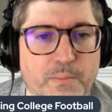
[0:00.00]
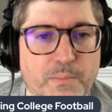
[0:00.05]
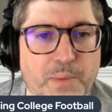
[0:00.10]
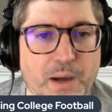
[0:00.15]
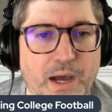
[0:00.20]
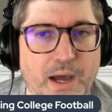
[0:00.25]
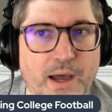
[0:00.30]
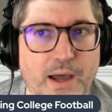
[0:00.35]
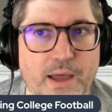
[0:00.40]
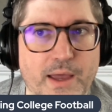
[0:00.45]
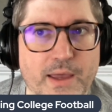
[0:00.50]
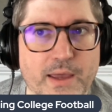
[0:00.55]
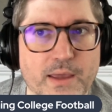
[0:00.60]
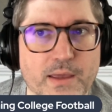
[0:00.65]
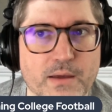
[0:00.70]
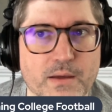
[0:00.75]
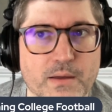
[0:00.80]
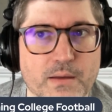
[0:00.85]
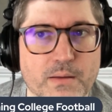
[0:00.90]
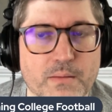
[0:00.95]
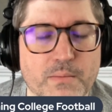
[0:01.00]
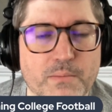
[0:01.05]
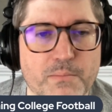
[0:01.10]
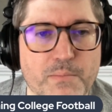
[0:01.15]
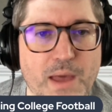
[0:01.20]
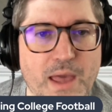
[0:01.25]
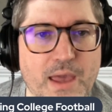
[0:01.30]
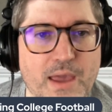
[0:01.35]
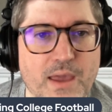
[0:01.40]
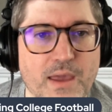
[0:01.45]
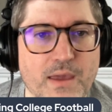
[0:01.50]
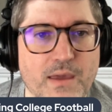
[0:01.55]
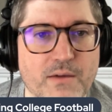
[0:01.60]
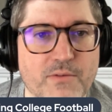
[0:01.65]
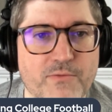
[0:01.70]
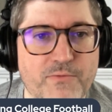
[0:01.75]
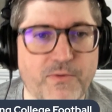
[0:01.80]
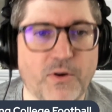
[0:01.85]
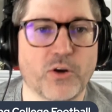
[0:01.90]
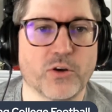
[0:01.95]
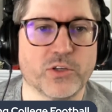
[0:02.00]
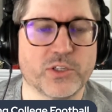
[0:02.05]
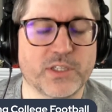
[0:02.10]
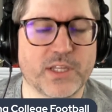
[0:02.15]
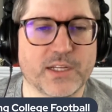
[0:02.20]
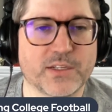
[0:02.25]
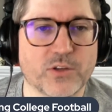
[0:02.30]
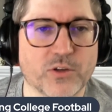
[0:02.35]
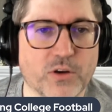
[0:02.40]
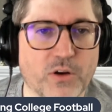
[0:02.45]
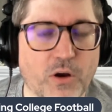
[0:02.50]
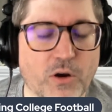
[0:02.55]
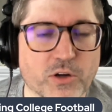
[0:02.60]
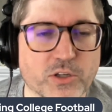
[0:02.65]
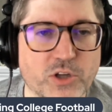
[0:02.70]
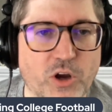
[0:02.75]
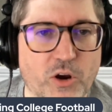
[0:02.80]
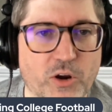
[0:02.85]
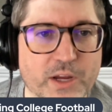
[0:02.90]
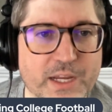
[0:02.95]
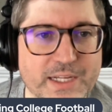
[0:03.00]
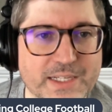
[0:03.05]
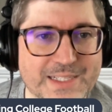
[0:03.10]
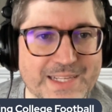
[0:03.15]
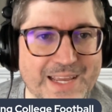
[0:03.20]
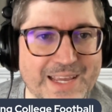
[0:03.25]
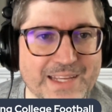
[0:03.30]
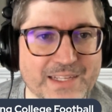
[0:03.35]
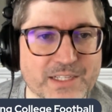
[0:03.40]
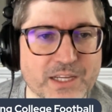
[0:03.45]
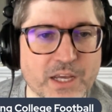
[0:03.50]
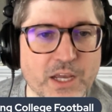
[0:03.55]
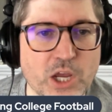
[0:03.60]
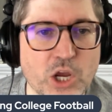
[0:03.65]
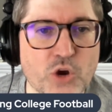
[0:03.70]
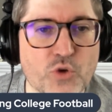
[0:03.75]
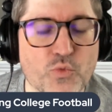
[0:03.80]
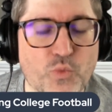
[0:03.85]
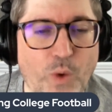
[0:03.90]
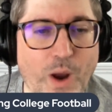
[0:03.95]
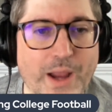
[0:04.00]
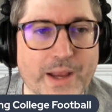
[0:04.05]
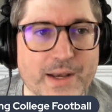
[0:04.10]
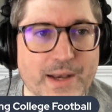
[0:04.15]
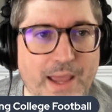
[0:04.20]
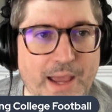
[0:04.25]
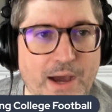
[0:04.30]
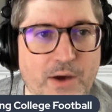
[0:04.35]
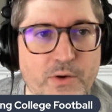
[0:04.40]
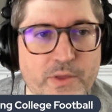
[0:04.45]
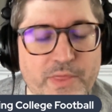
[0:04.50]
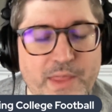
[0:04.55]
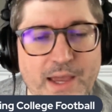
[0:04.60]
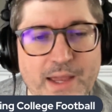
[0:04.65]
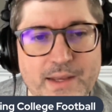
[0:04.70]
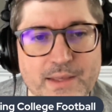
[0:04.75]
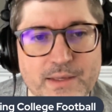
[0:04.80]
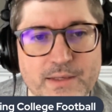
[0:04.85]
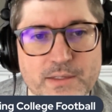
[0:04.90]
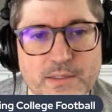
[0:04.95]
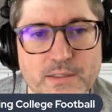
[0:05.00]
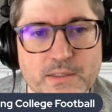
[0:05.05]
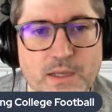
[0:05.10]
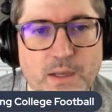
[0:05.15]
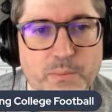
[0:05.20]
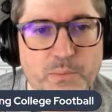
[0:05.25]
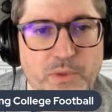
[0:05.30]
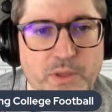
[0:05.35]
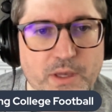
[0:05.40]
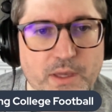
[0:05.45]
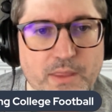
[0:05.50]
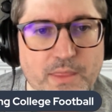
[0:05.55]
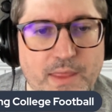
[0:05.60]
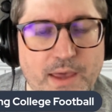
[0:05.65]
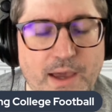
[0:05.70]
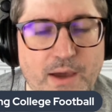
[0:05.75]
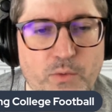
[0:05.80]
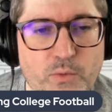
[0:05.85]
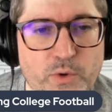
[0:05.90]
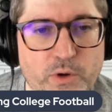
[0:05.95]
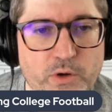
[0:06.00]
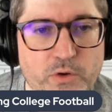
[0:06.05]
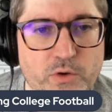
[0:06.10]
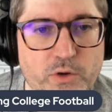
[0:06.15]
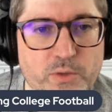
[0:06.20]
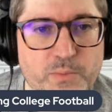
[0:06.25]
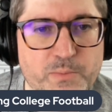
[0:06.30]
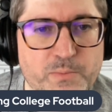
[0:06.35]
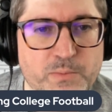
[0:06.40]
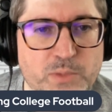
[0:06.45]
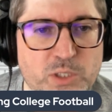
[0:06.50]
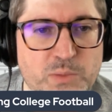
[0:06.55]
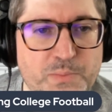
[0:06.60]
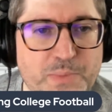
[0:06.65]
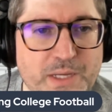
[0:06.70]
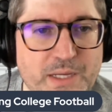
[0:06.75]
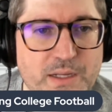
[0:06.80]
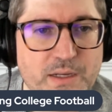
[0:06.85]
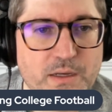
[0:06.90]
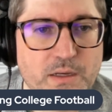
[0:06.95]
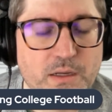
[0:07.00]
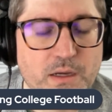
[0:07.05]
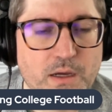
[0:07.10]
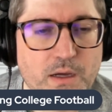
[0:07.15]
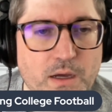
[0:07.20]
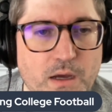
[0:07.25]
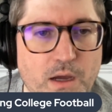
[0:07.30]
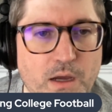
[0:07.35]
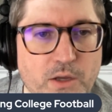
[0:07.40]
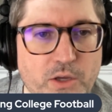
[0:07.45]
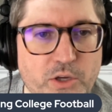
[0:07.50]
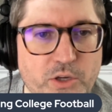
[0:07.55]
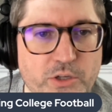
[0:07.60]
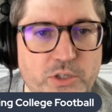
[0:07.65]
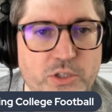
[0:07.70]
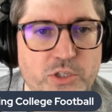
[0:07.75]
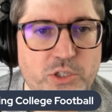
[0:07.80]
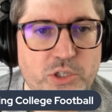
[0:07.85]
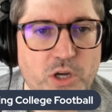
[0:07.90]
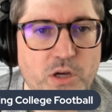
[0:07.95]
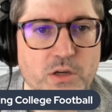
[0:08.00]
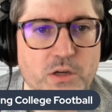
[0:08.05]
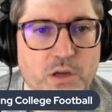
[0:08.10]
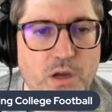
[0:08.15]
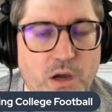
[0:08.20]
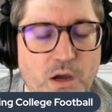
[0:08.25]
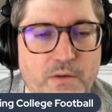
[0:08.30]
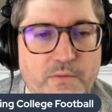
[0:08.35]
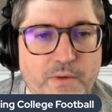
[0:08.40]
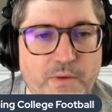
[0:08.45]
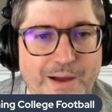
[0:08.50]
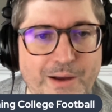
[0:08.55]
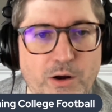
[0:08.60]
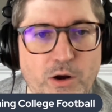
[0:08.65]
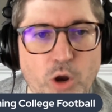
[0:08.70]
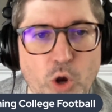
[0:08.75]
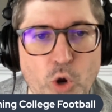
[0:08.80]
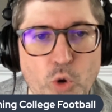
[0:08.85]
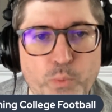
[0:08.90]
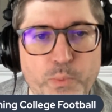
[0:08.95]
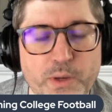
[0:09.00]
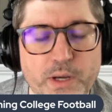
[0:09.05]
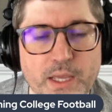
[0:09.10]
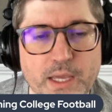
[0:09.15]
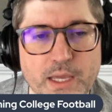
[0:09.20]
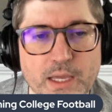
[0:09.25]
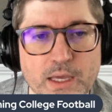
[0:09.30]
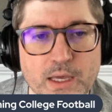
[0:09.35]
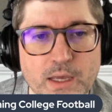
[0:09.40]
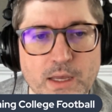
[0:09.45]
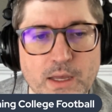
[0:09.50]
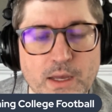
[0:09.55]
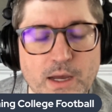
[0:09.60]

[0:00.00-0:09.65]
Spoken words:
by May 1st. That's our target date right now. And that is something that we're going to spend a good chunk of our opening